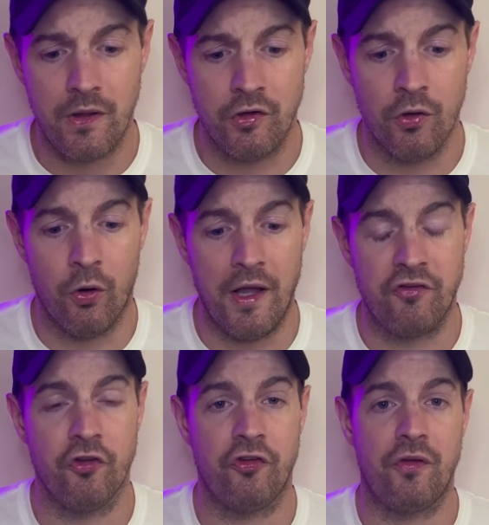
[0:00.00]

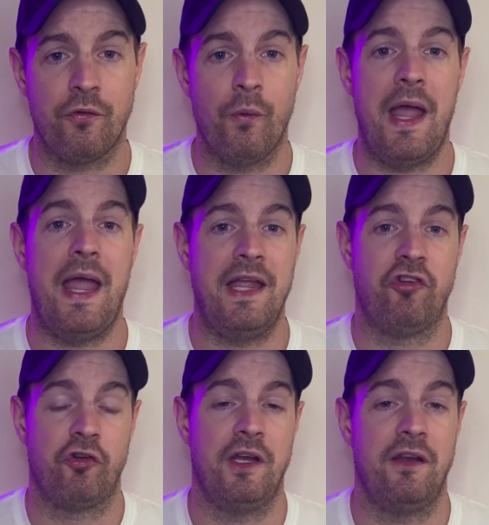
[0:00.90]
it's just the way he
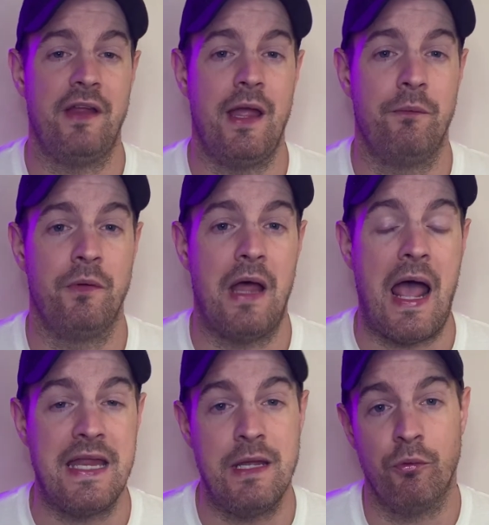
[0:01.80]
treated Damon,
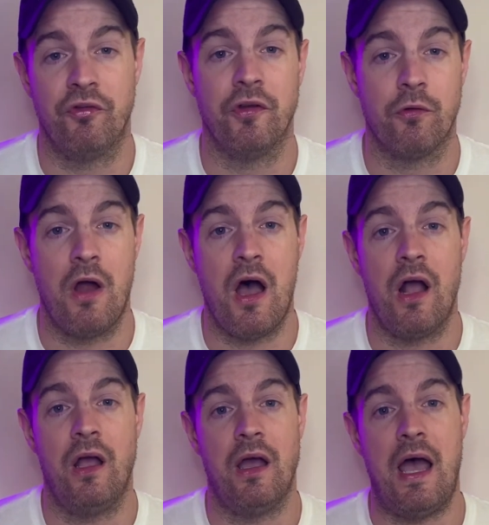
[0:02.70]
and he was in the
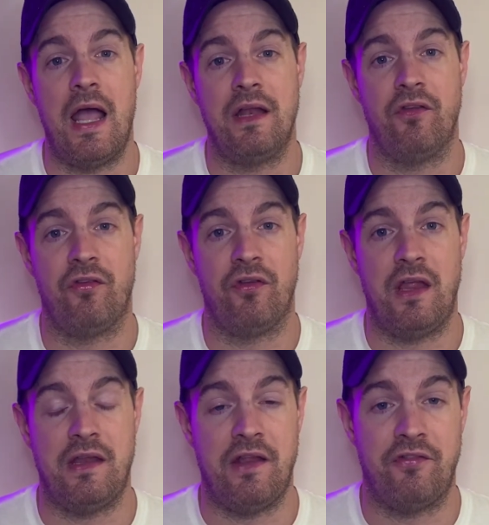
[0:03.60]
wrong. And
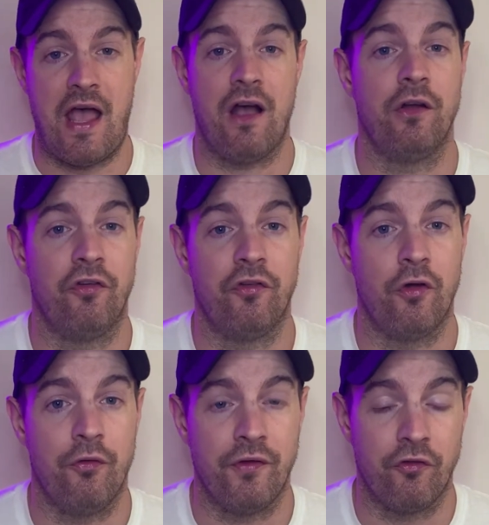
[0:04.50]
it's that kind of
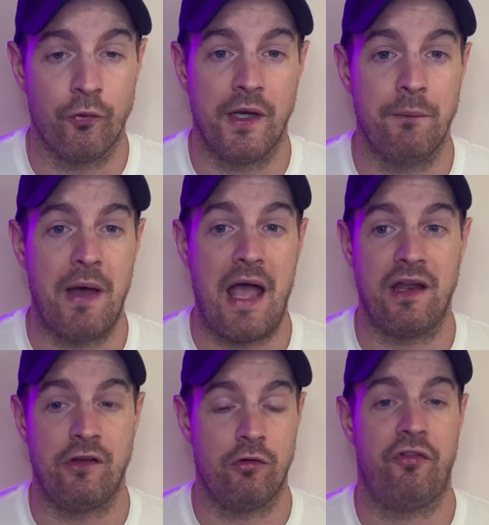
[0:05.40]
stuff that's really
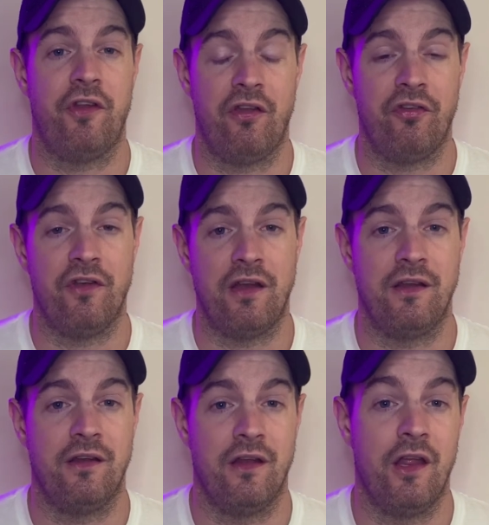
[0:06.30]
bad. And you're a citizen at
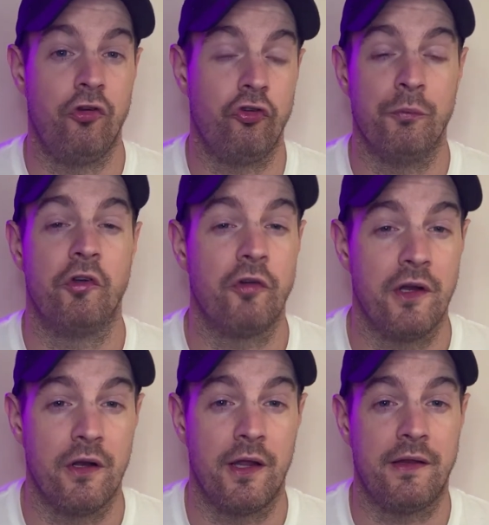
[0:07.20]
the end of the day, and you shouldn't be
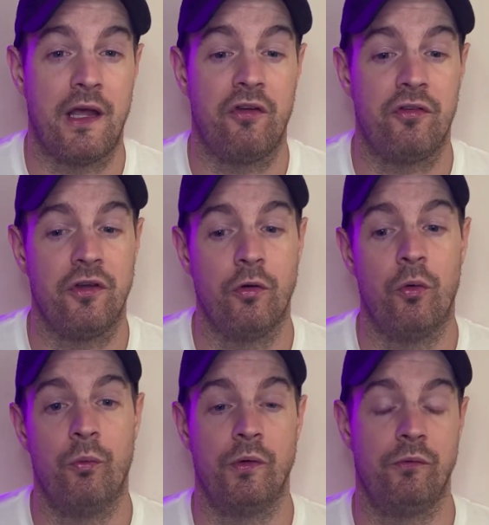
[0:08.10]
treated like that.
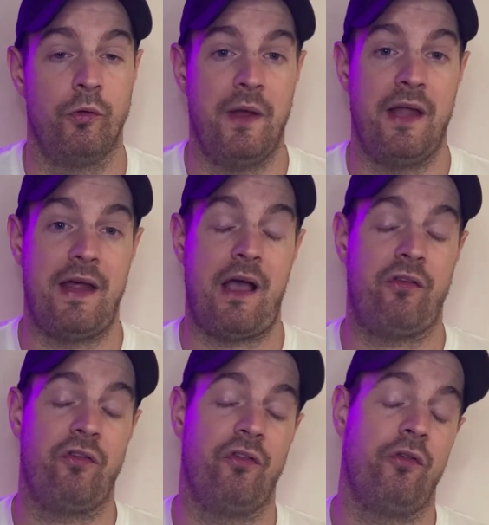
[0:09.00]
When you pay
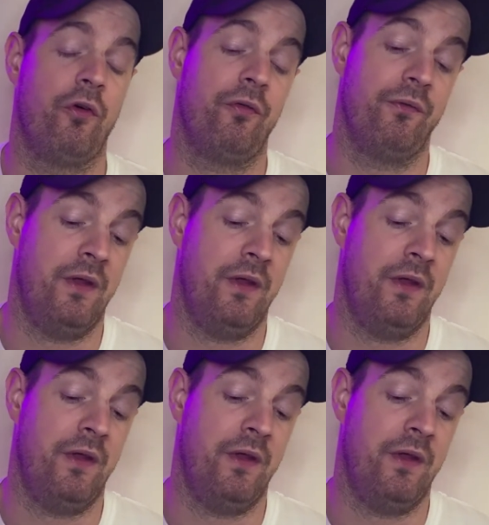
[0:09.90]
taxes and stuff.